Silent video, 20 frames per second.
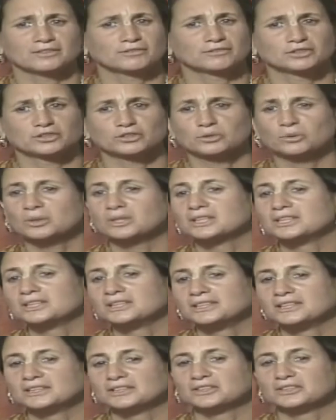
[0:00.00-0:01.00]
for 20
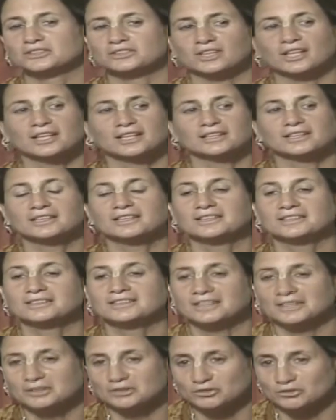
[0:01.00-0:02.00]
years. And in
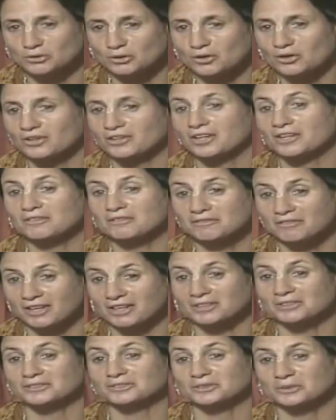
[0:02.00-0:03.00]
that drawer, they
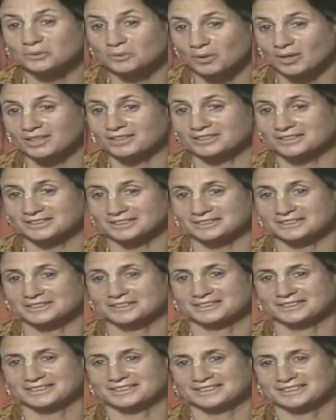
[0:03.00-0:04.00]
found the wallet
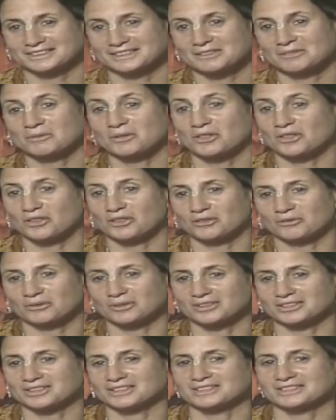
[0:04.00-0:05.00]
with the
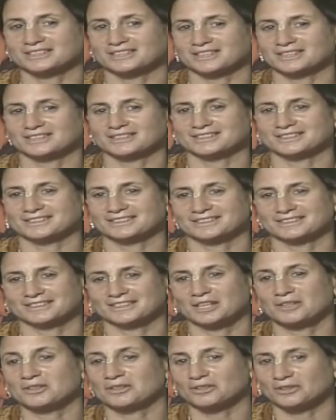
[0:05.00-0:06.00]
three incense,
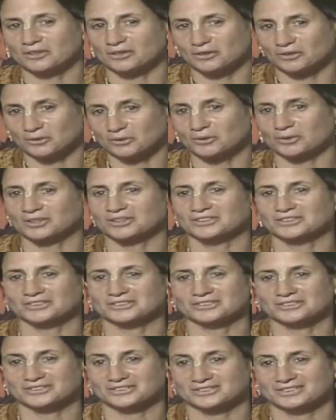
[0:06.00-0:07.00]
uh, the, the
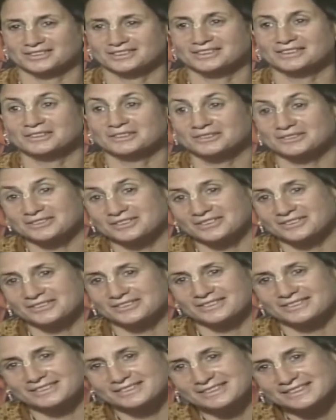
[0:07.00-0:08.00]
oils. So
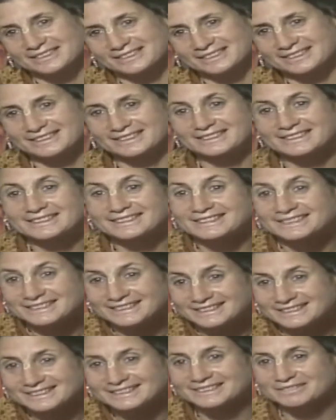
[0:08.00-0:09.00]

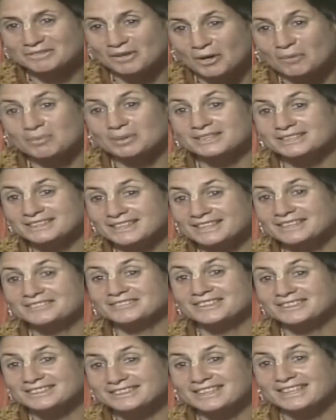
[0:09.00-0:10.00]
Prabhupada saved
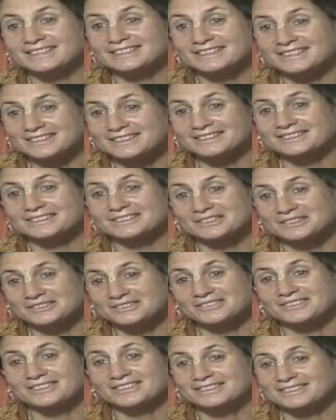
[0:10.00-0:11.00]
it. That's how
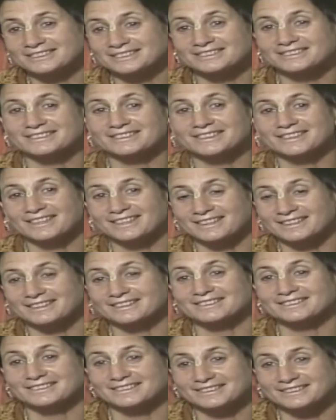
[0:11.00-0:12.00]
sweet and
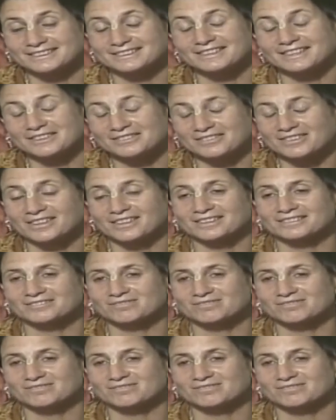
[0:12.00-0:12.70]
kind he saved that.